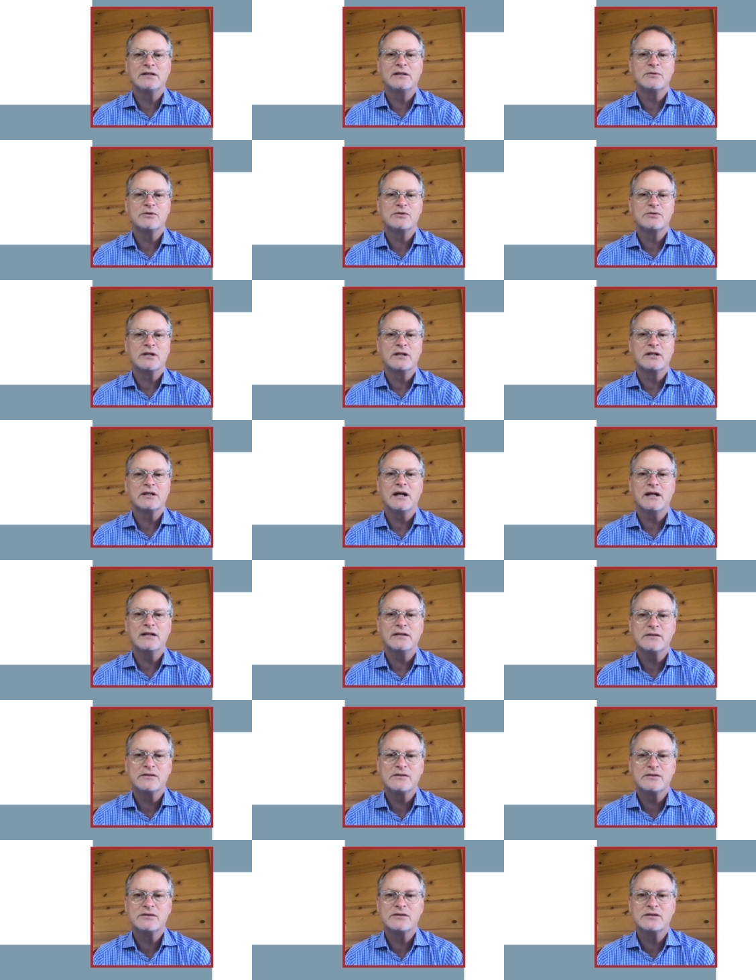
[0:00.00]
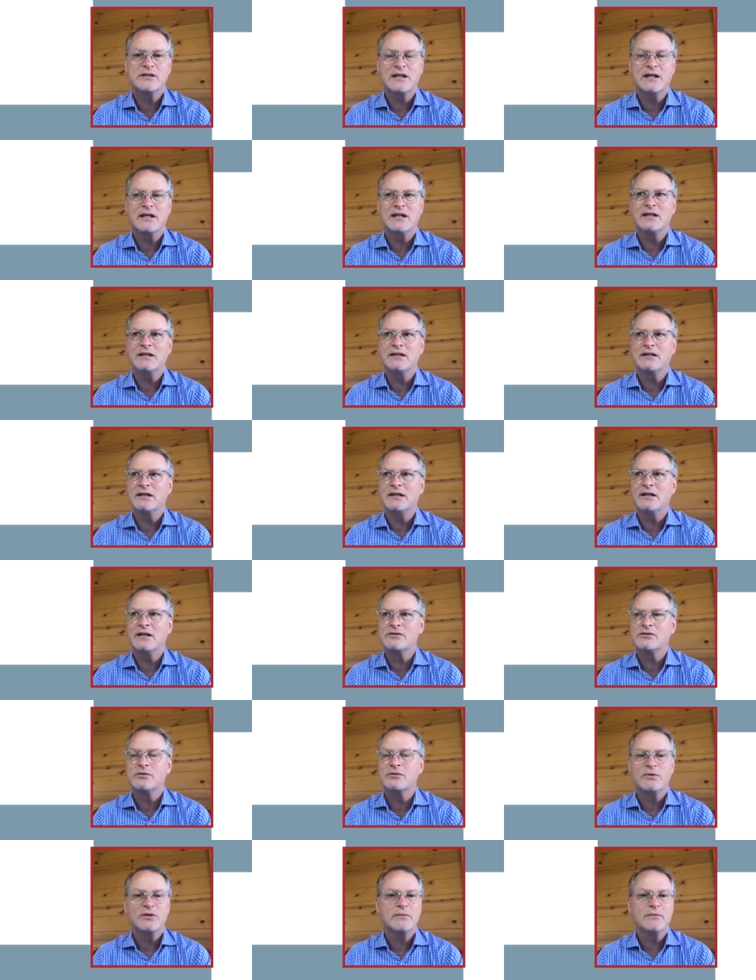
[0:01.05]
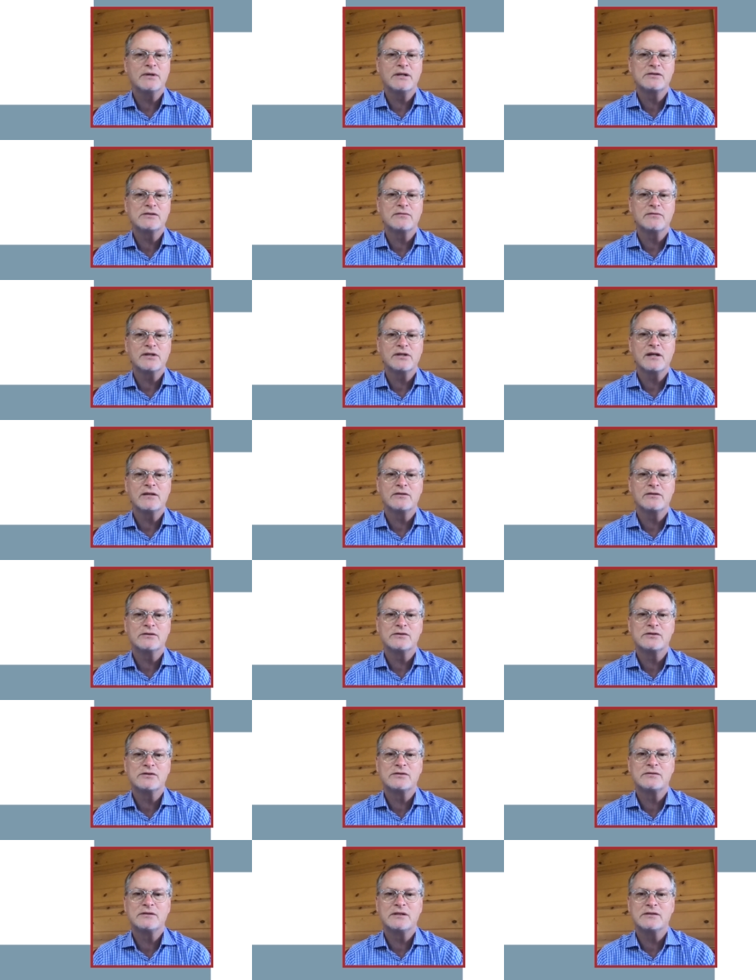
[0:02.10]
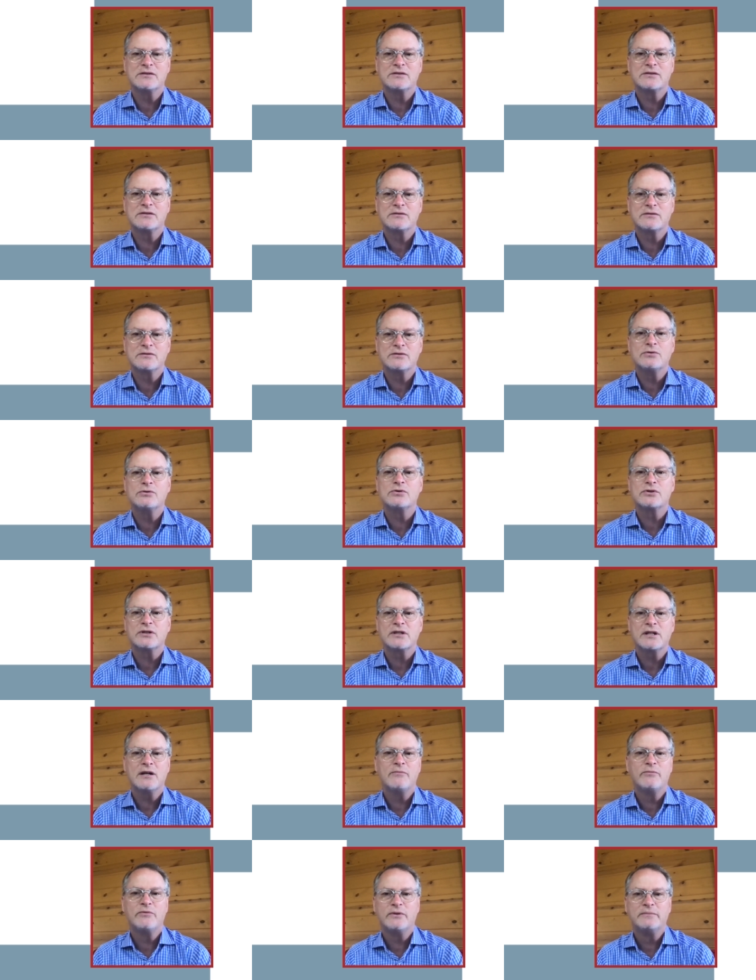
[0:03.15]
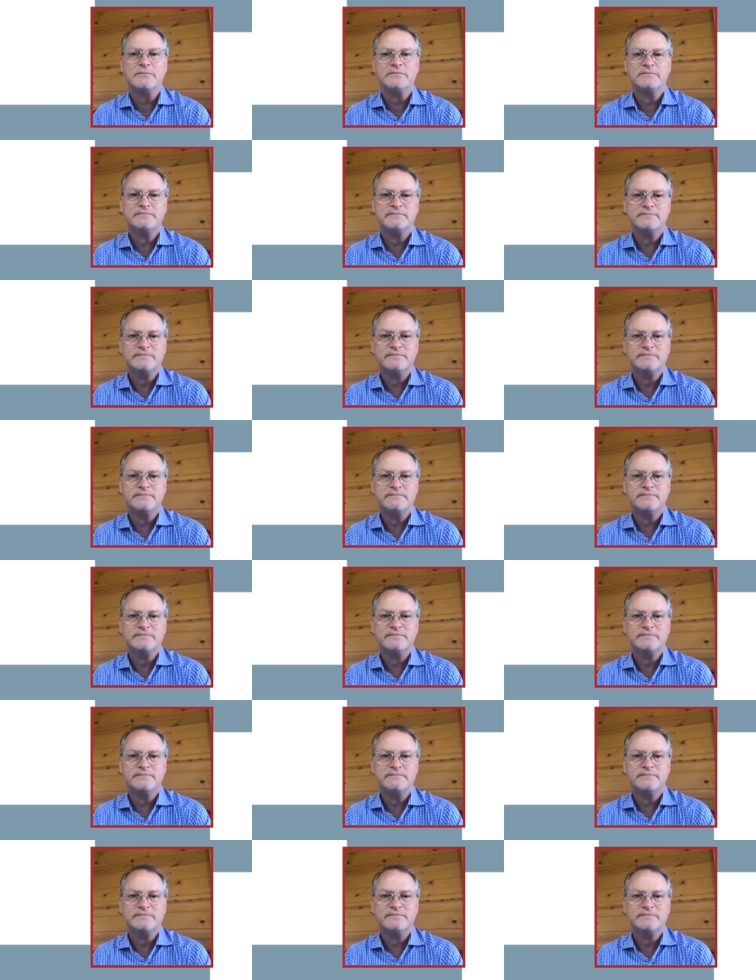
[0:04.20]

and demonstrating kindness and uh, assuming the best of the others is usually helpful.